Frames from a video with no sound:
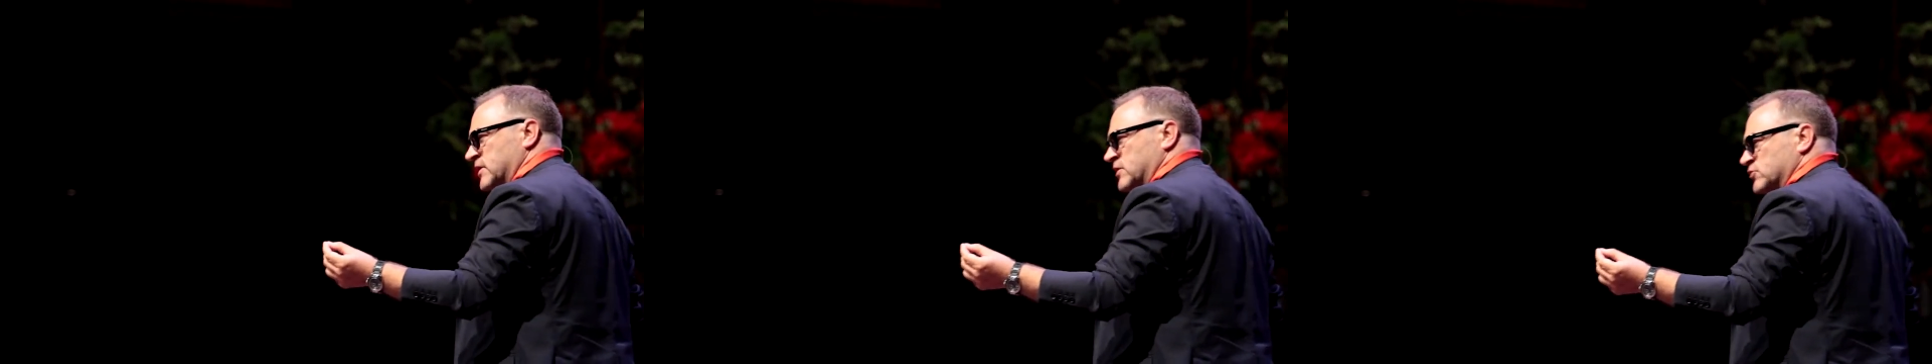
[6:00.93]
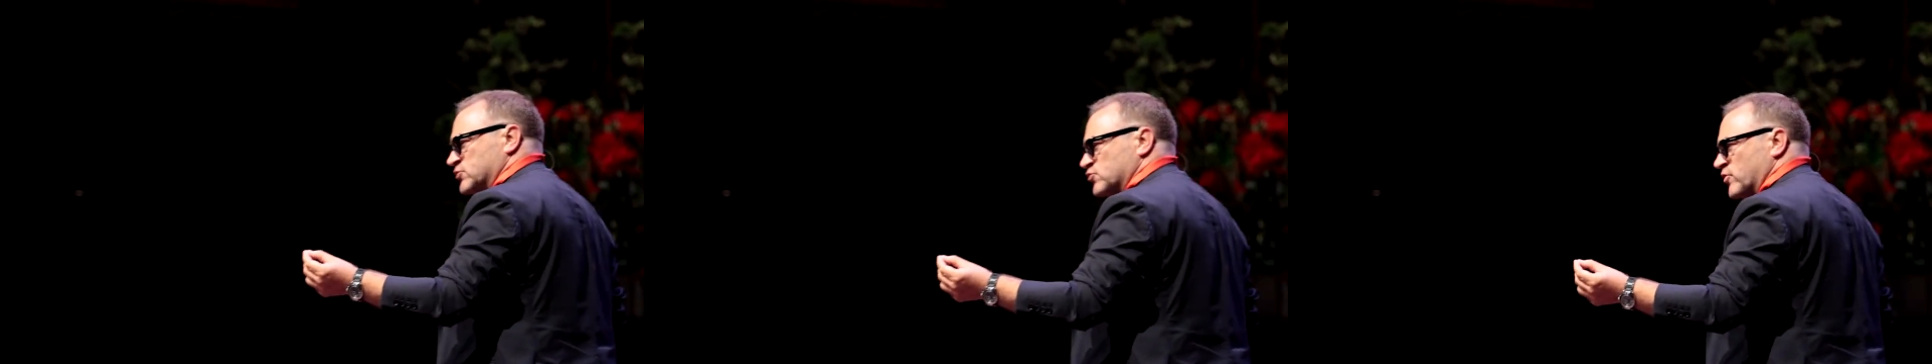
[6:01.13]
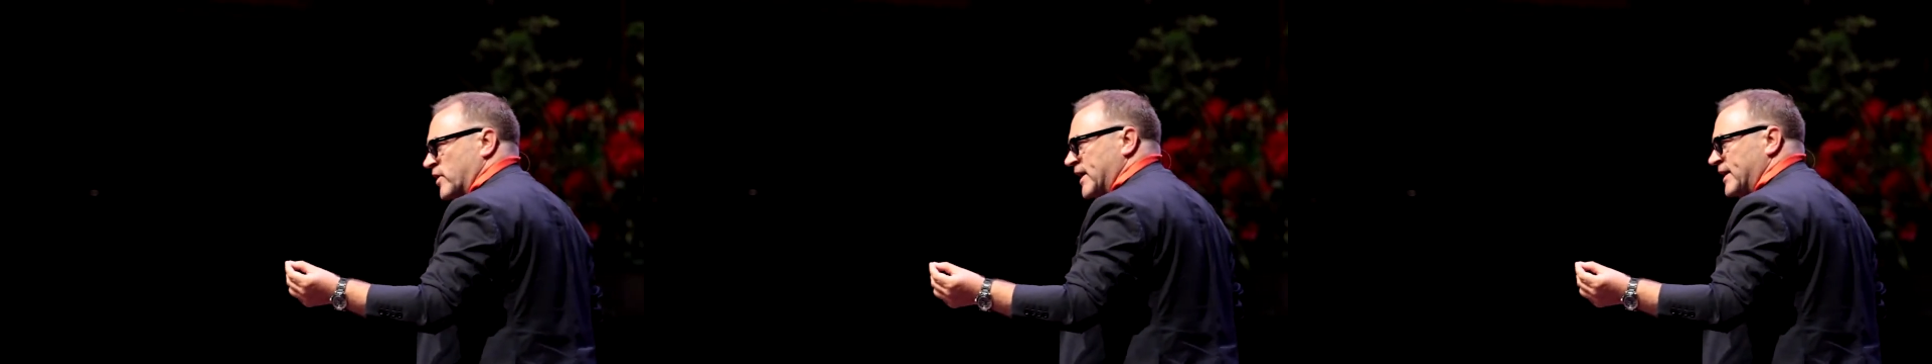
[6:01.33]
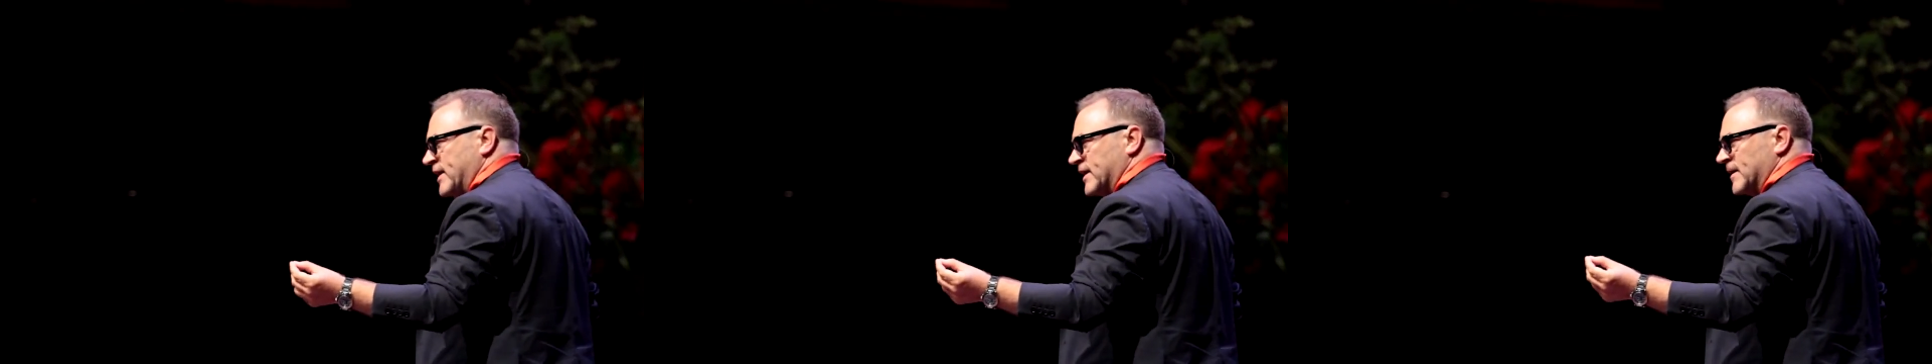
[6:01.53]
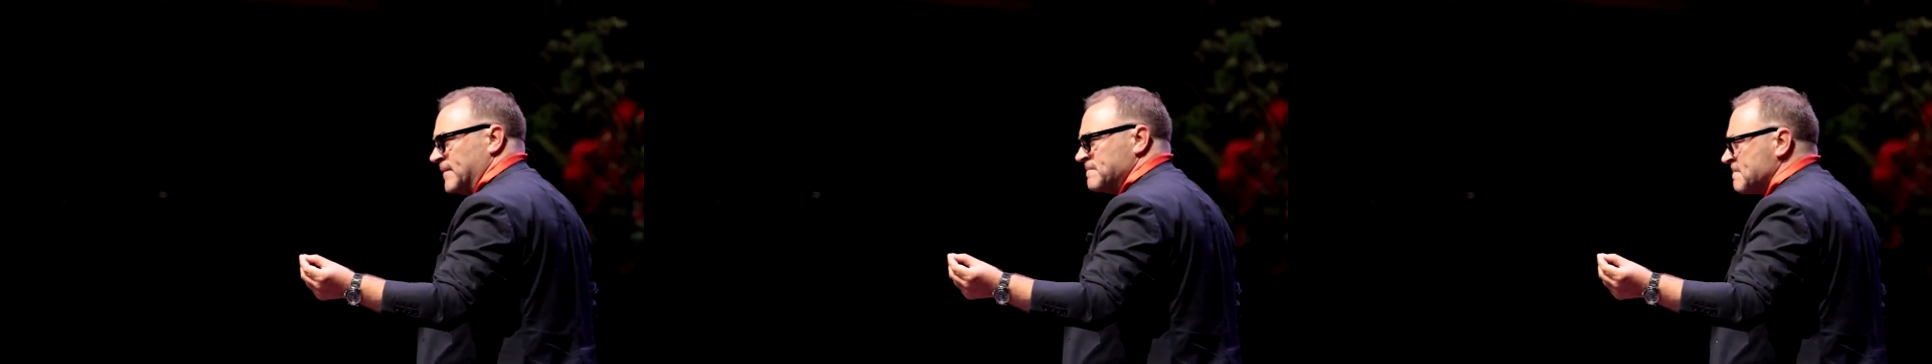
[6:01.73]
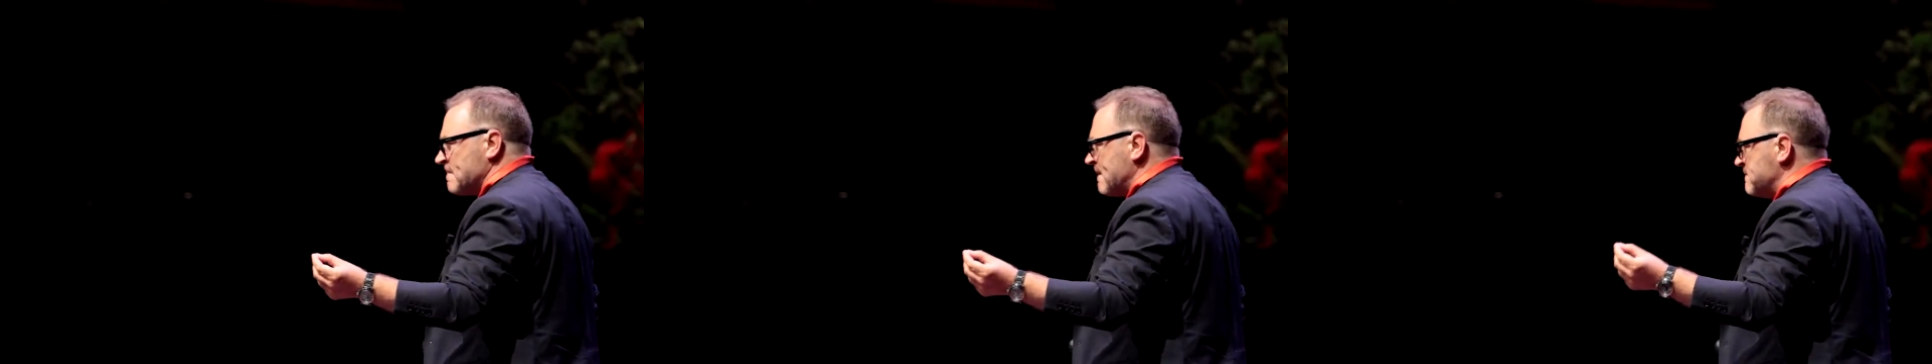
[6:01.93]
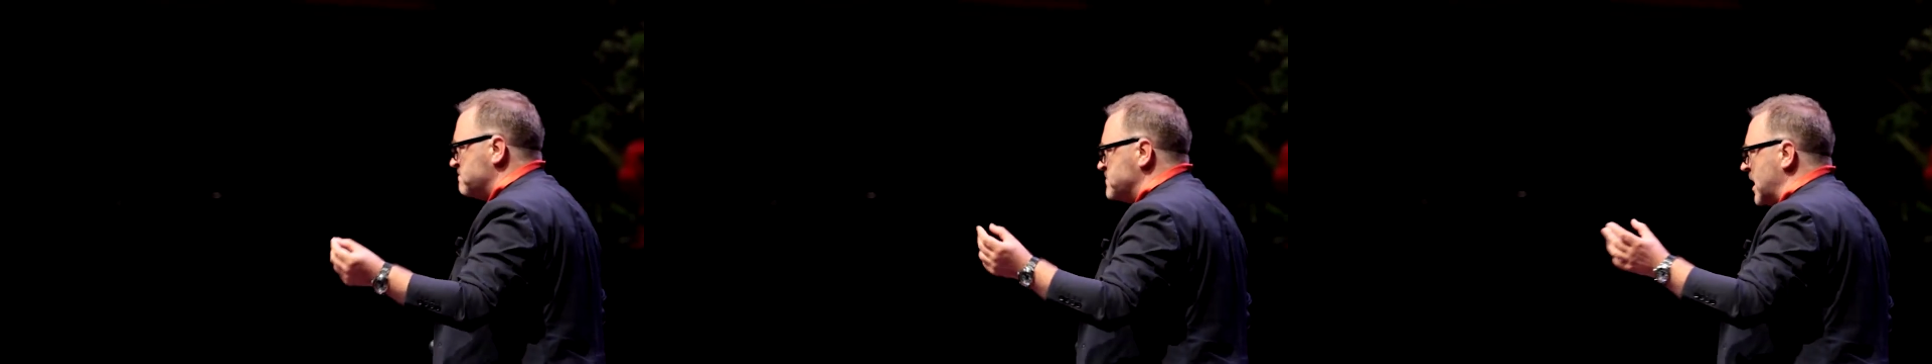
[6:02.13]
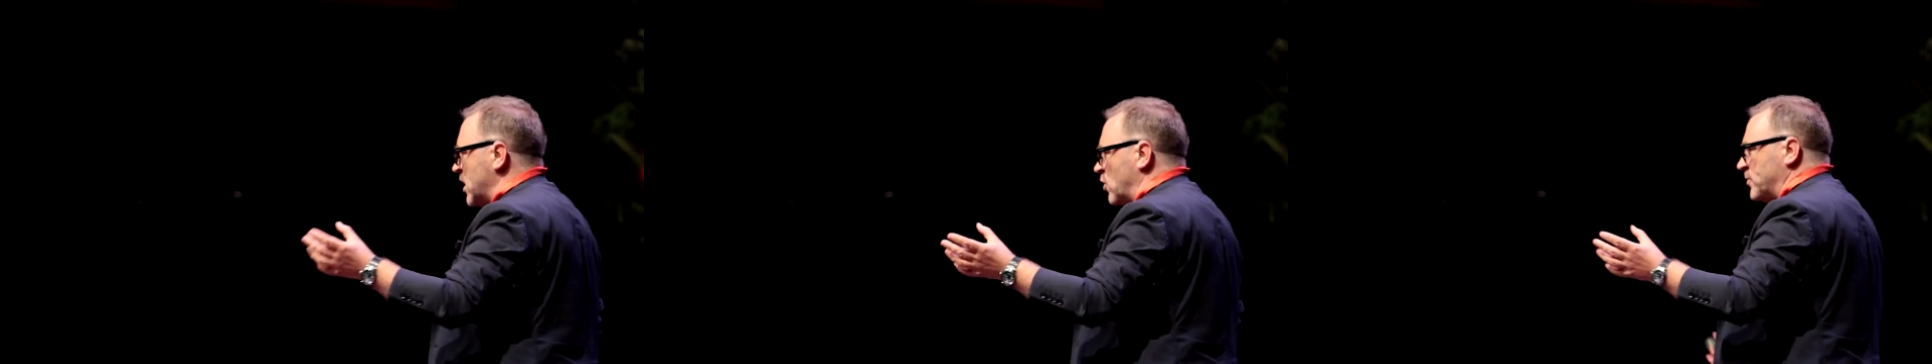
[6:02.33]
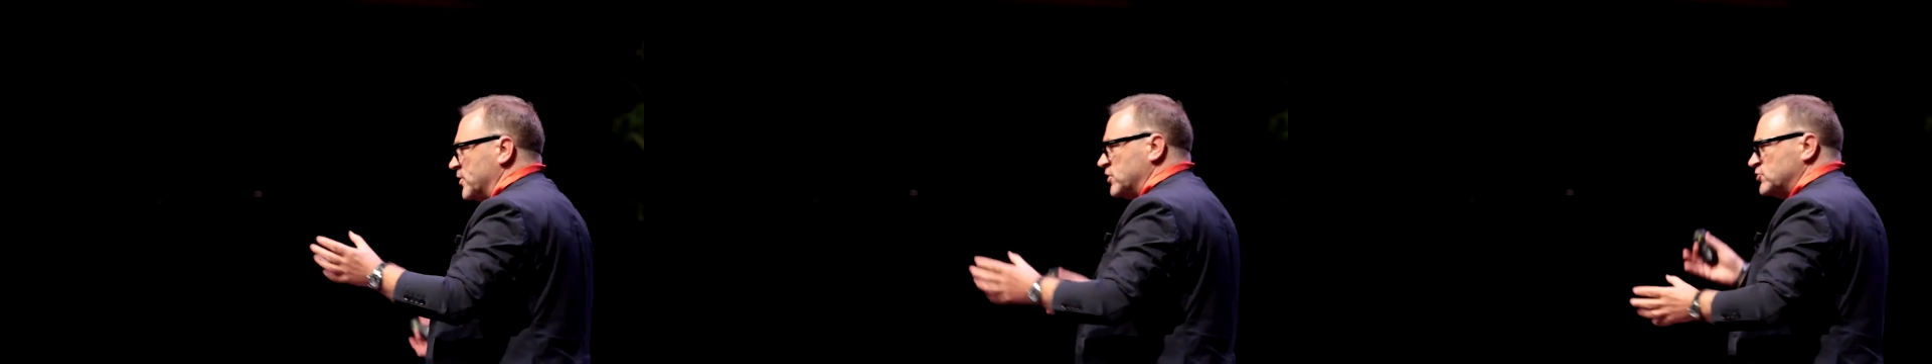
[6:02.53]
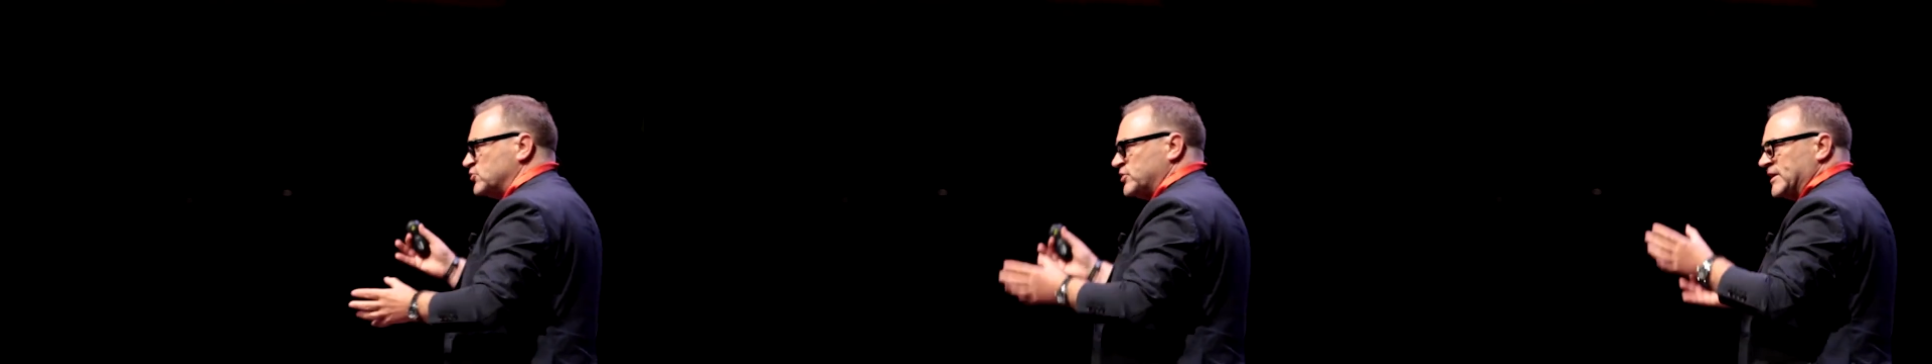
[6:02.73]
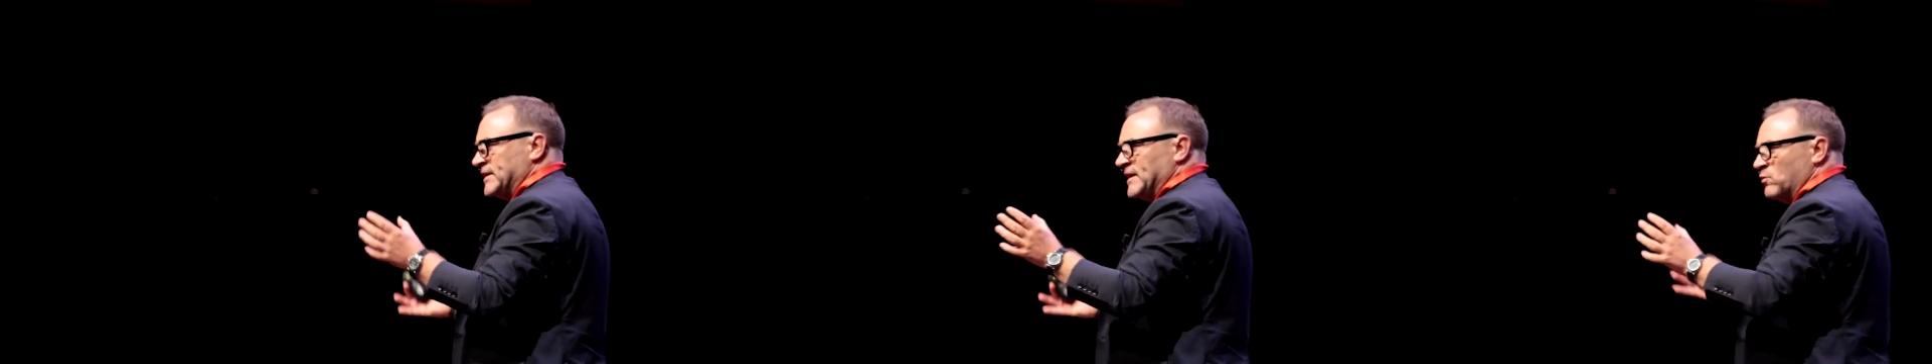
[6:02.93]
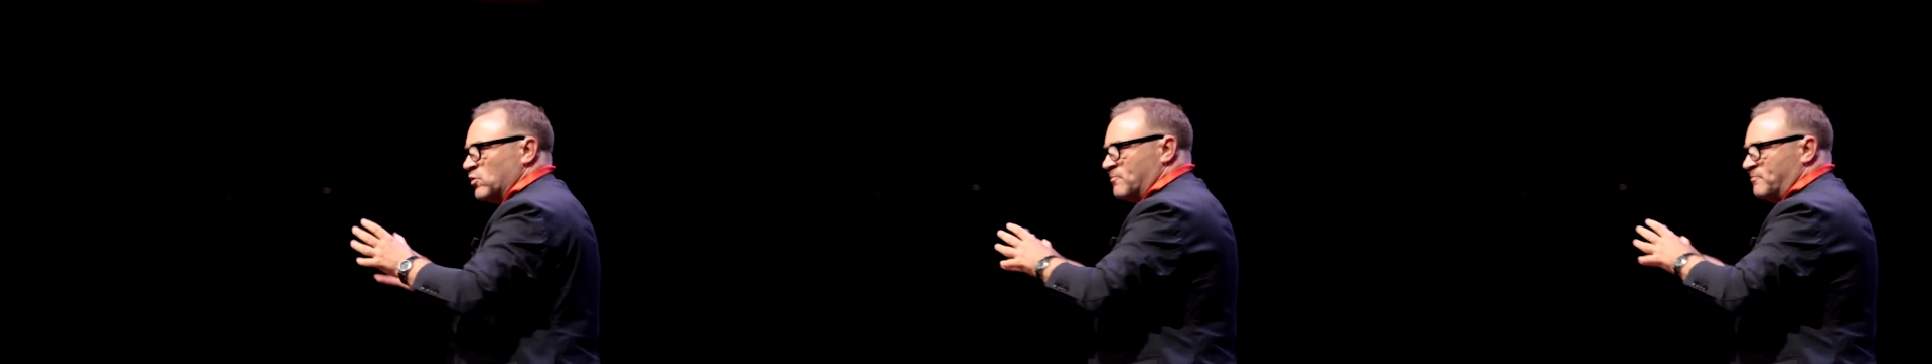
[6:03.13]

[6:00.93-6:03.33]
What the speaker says: in Australia. Melbourne and Sydney were